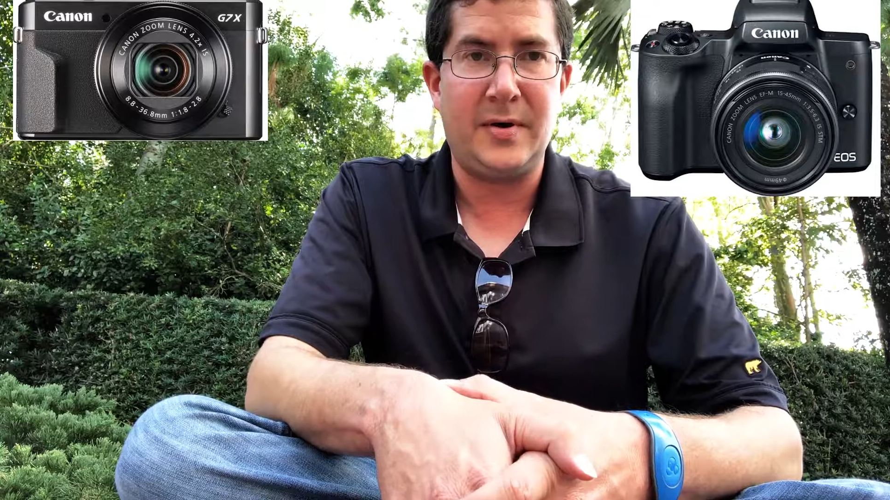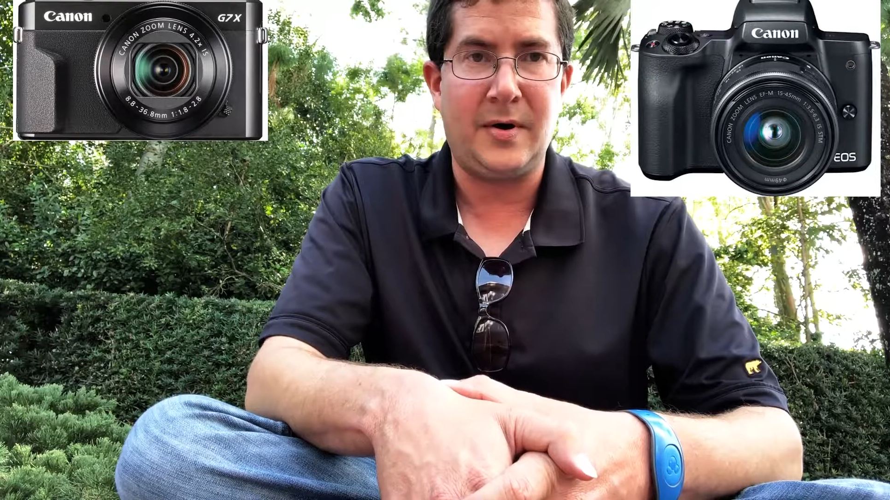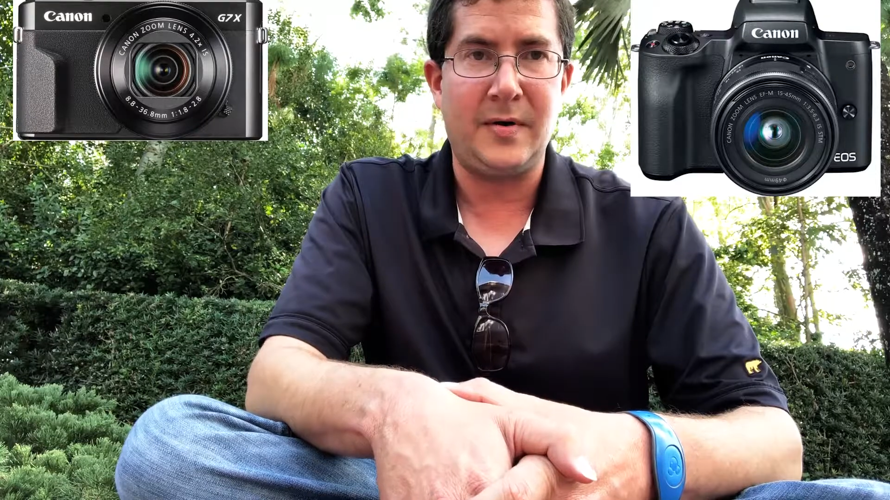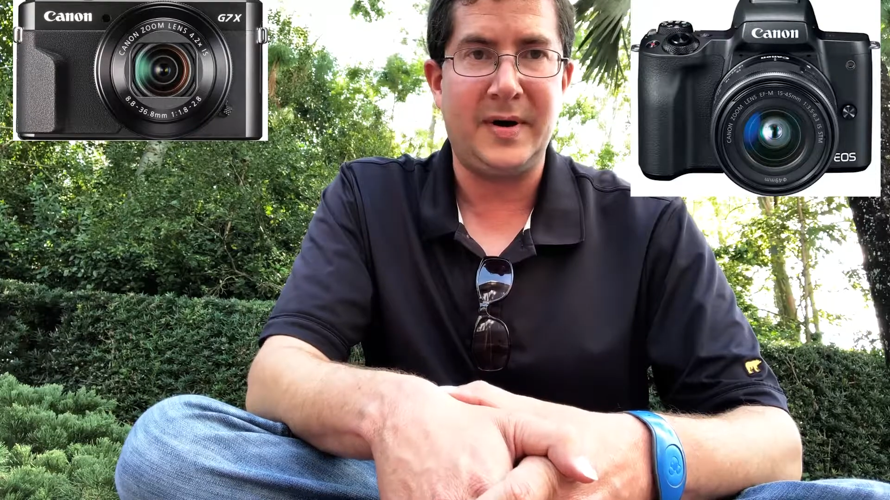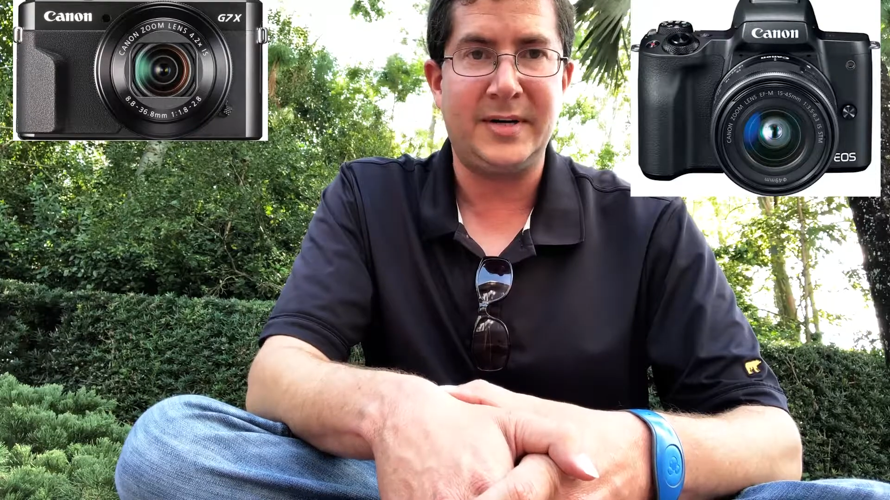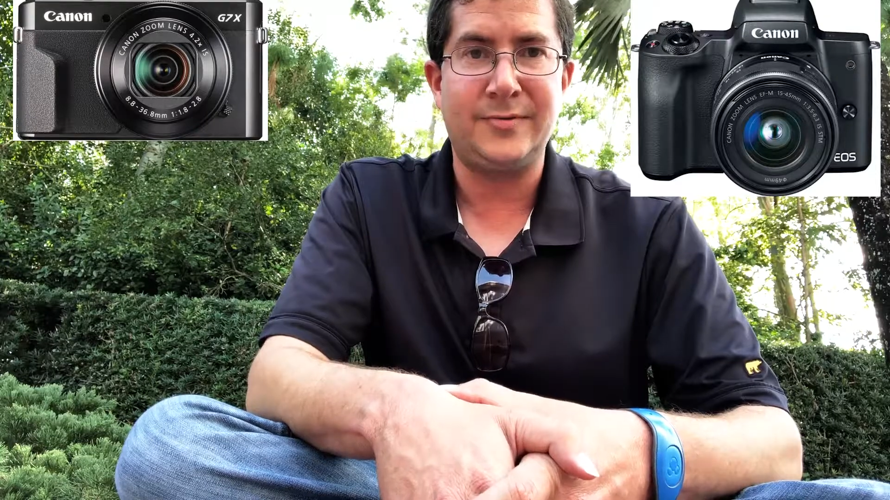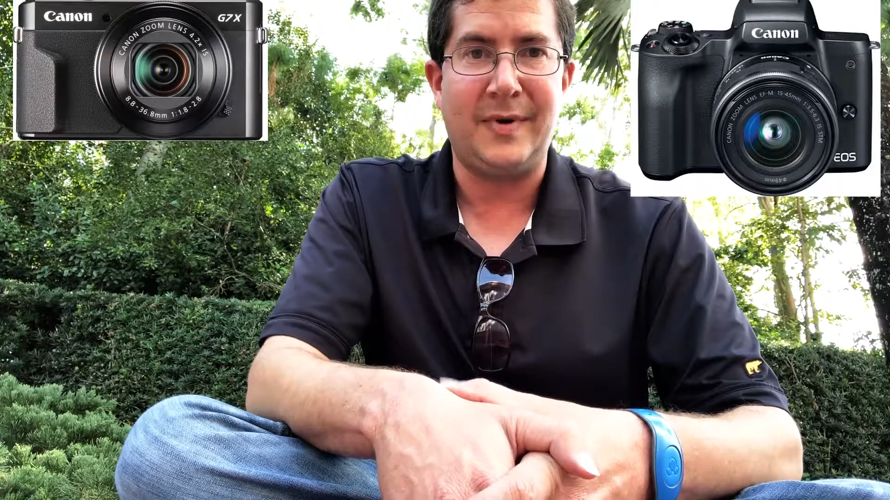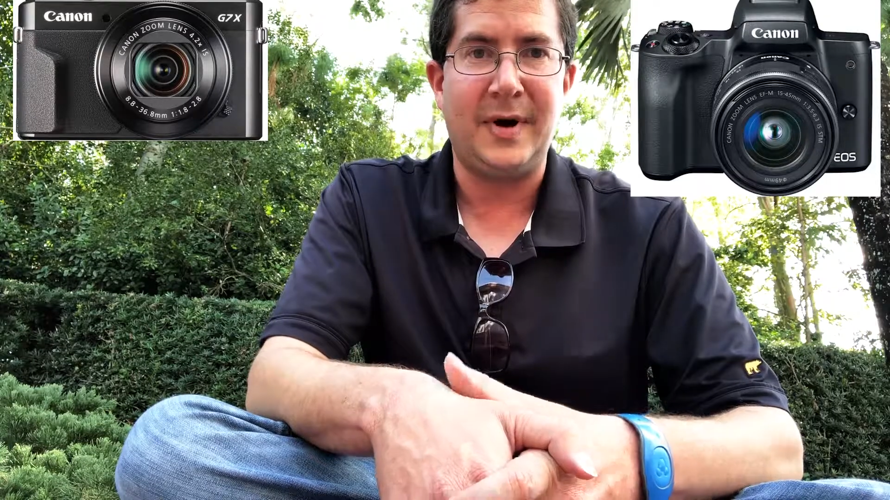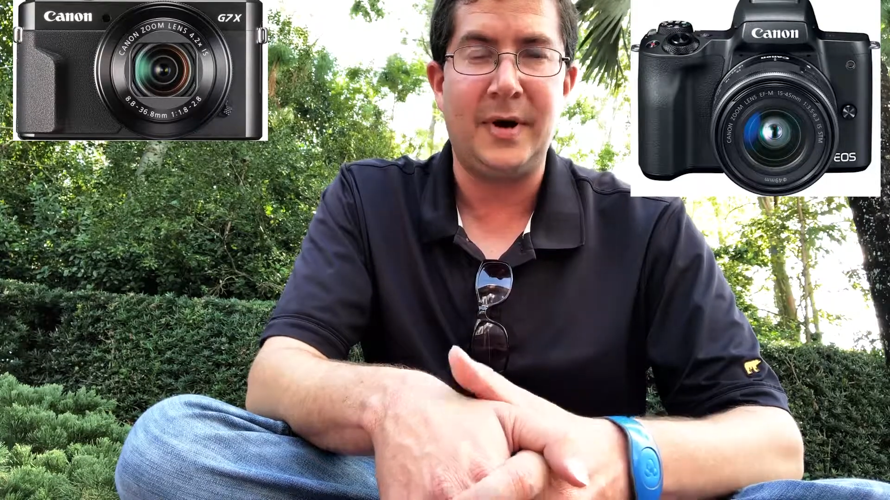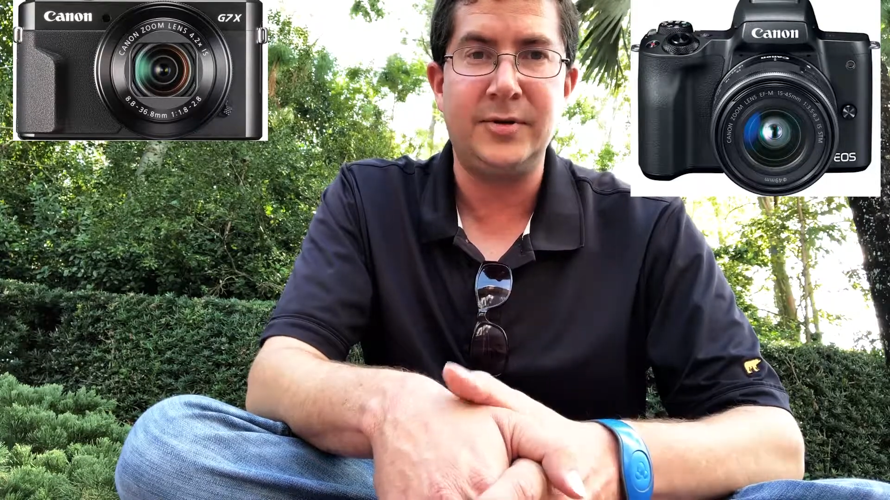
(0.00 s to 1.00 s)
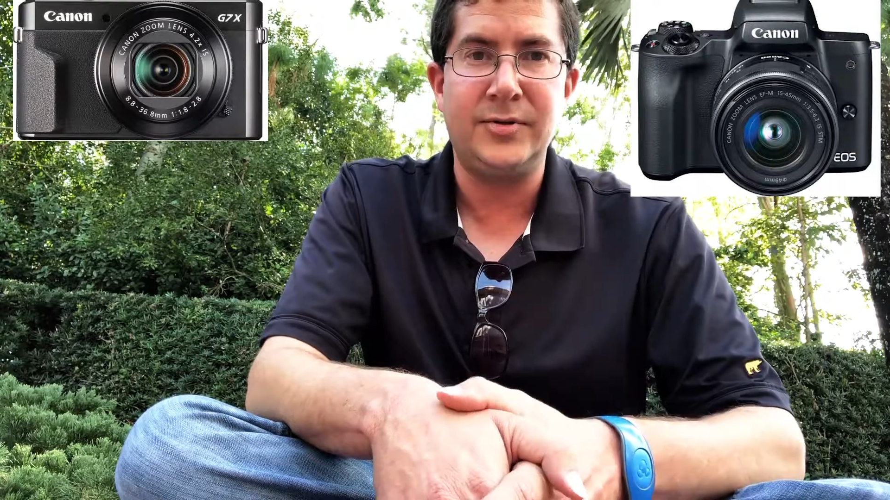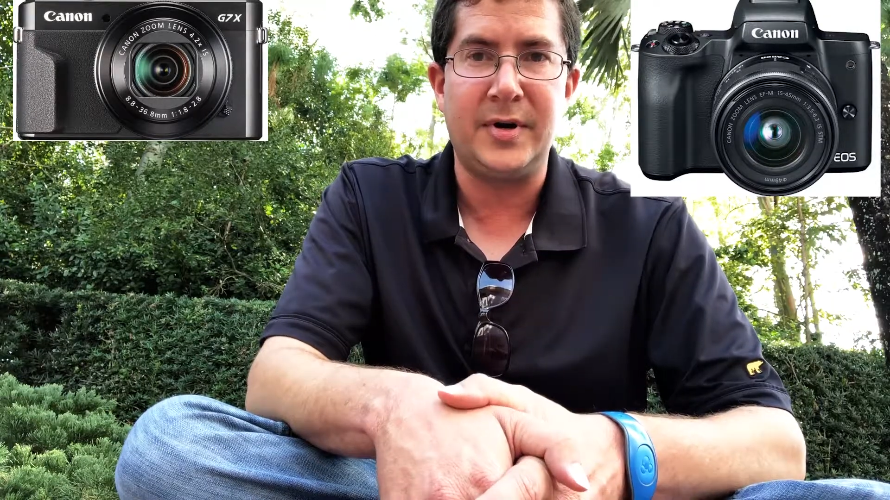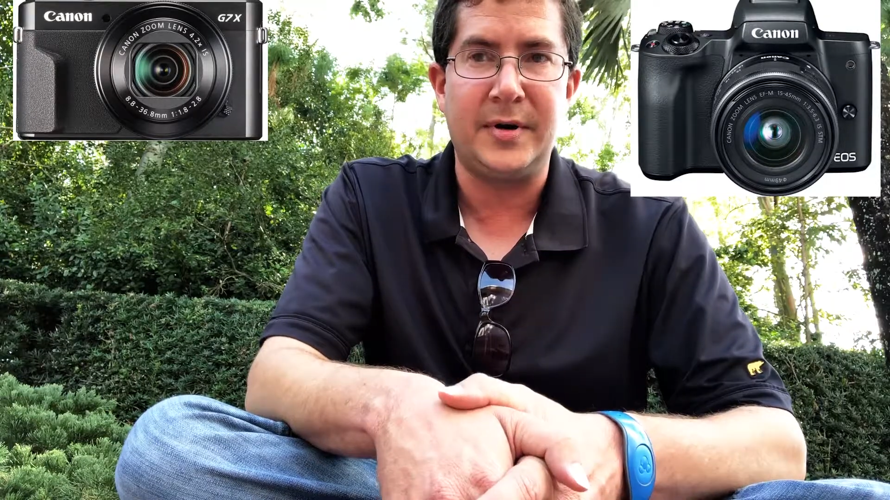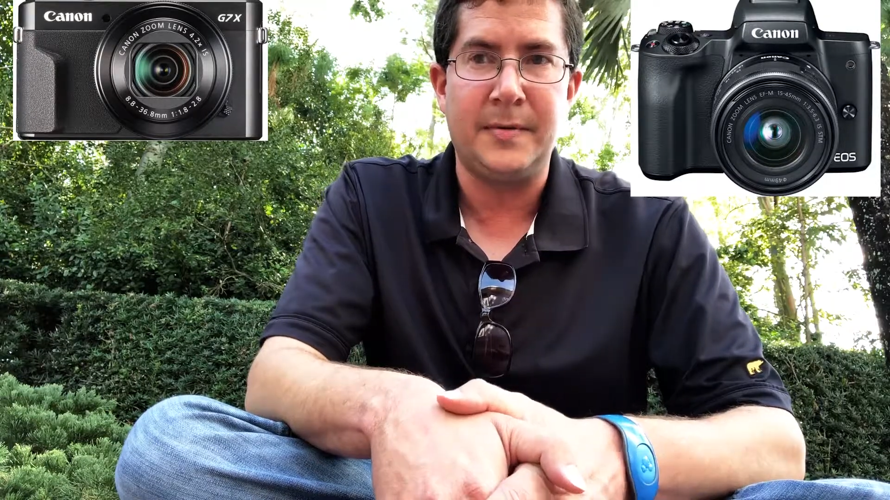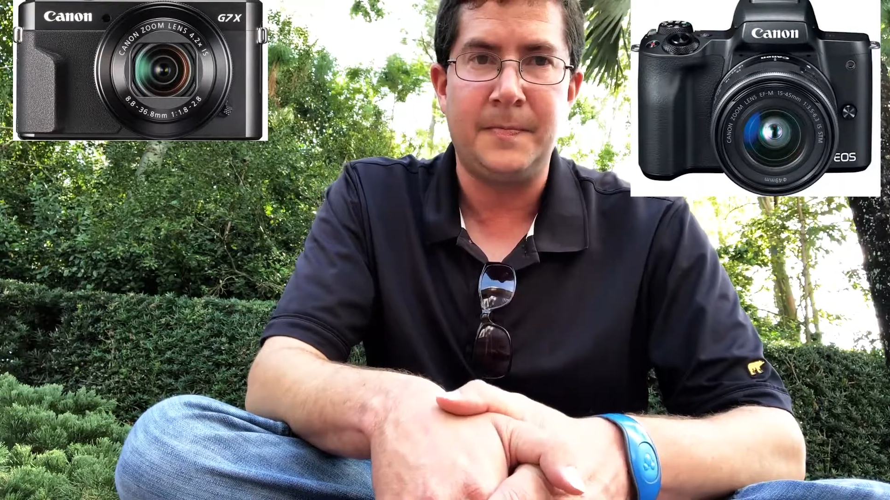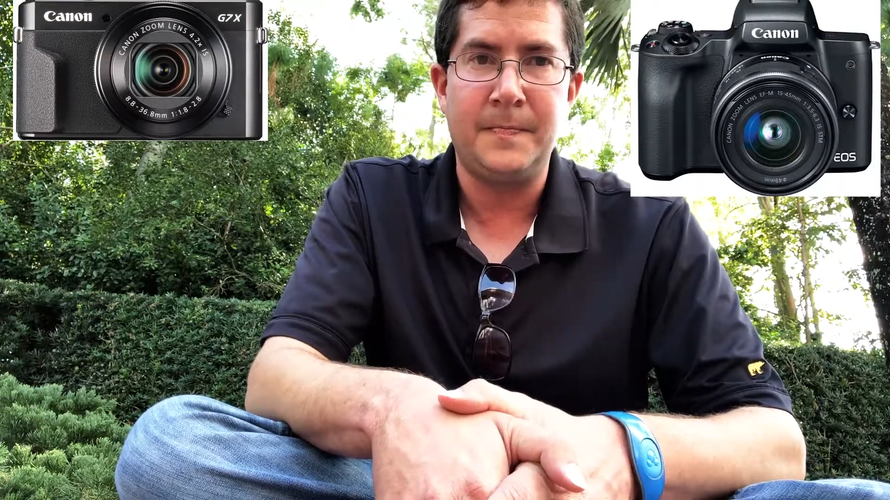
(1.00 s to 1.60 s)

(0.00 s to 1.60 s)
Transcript: RX100.